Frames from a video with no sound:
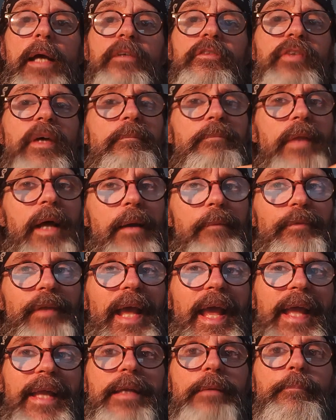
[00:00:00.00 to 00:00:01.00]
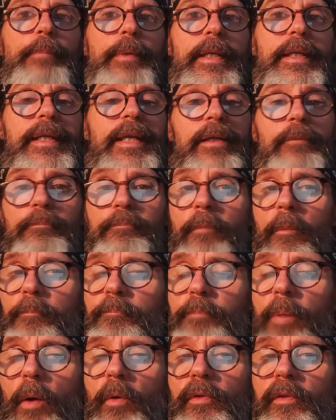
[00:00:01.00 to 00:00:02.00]
Sometimes A and B can
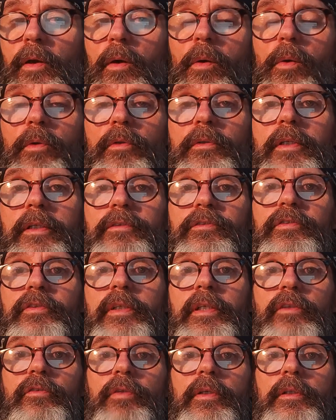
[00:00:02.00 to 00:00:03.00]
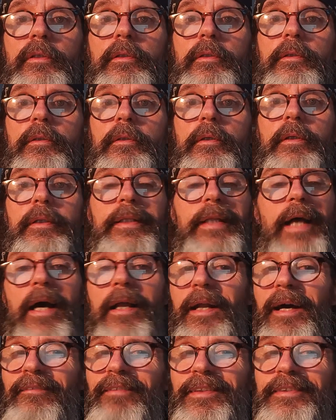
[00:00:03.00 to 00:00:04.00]
both hold season,
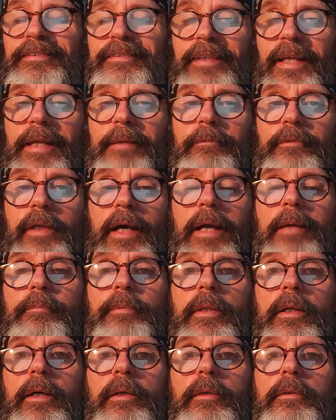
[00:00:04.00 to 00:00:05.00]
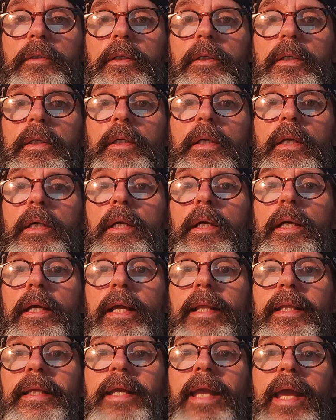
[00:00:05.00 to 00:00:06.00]
not of the same type though.
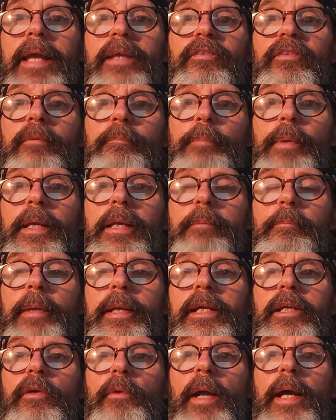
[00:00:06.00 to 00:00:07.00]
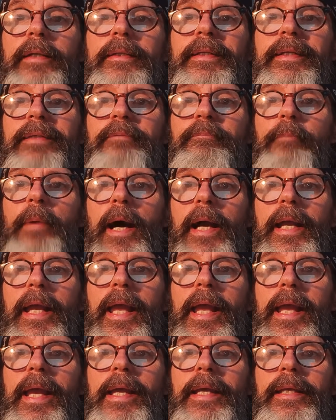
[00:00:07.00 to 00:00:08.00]
In the case of B being granted by
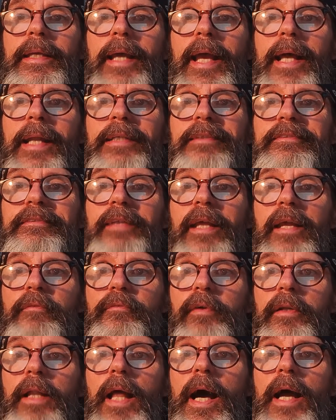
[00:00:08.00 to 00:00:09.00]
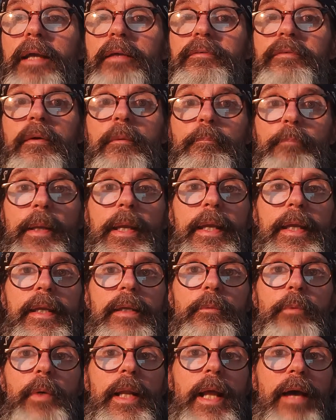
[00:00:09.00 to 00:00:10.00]
A an estate for life,
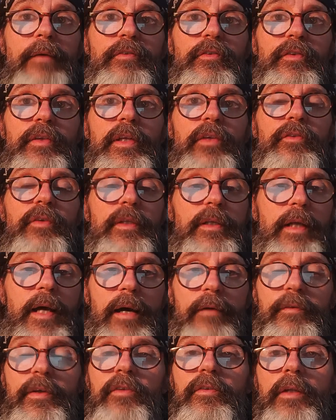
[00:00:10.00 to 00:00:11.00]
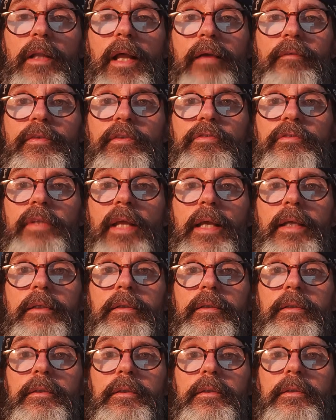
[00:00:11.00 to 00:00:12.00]
B would have season of his life
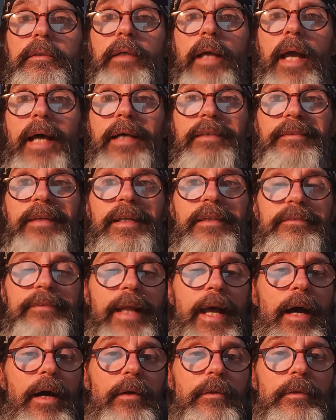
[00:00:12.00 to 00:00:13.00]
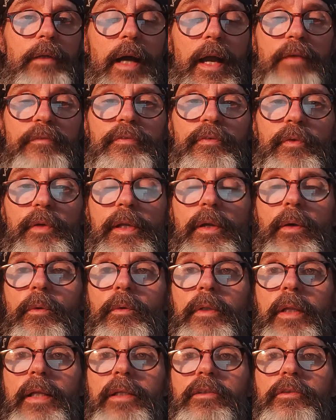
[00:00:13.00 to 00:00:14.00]
estate, as it is now a
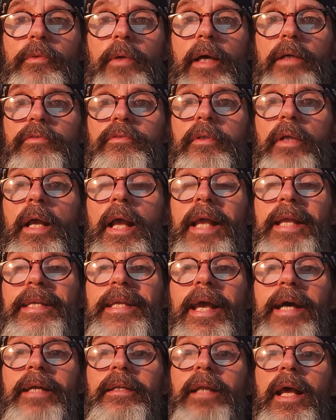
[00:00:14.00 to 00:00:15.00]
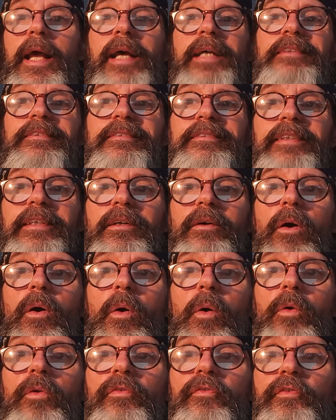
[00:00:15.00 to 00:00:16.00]
freehold interest, yet still
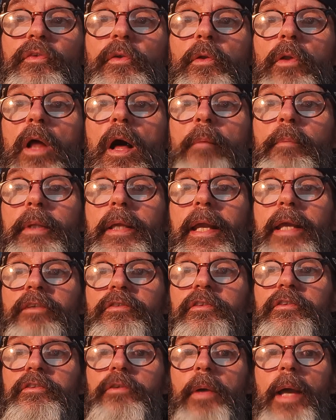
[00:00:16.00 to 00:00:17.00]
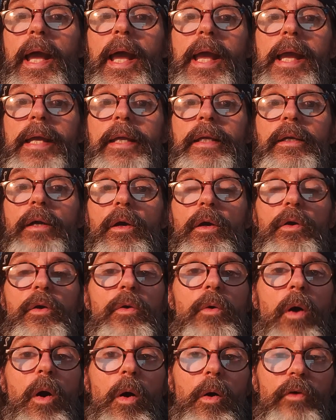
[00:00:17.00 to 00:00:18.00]
holds feudal obligations to A,
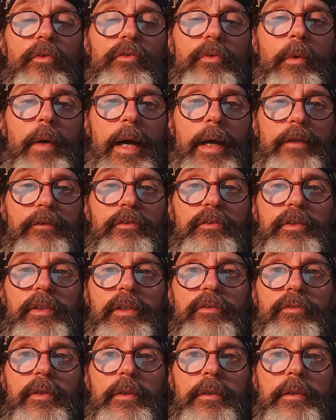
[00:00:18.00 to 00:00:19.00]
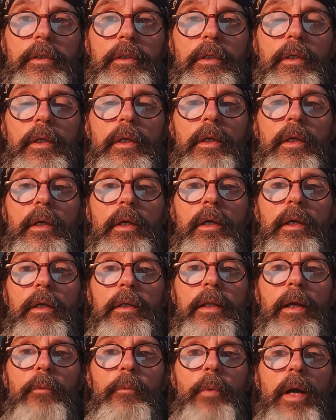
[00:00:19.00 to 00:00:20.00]
who also held season.
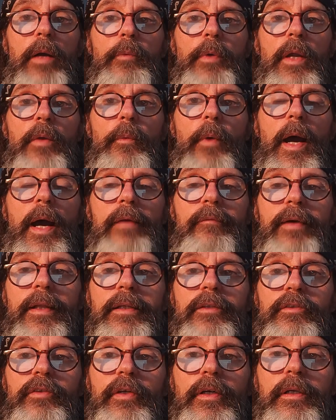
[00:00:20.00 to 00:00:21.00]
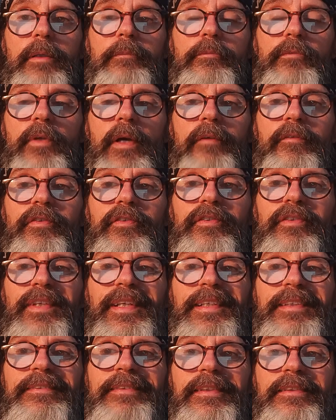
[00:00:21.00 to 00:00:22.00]
Now, where we arrive at the terms of
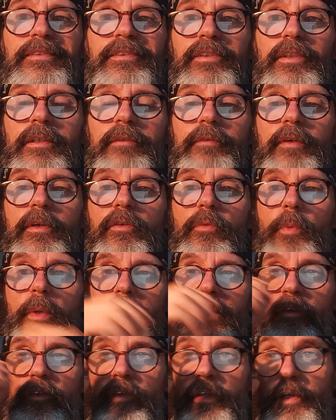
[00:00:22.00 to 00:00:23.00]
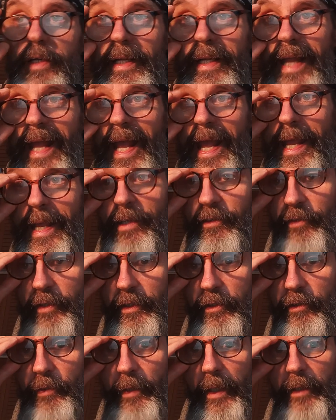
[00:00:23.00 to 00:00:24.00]
seized in service when considering A's
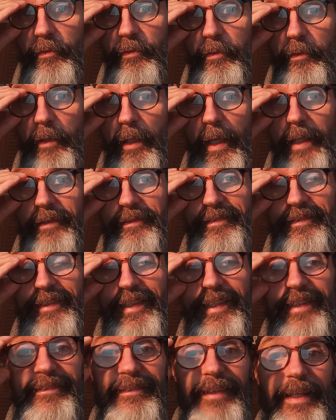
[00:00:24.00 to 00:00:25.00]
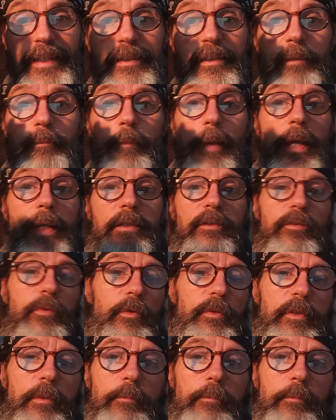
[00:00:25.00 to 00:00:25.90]
interest, and seized in demesne or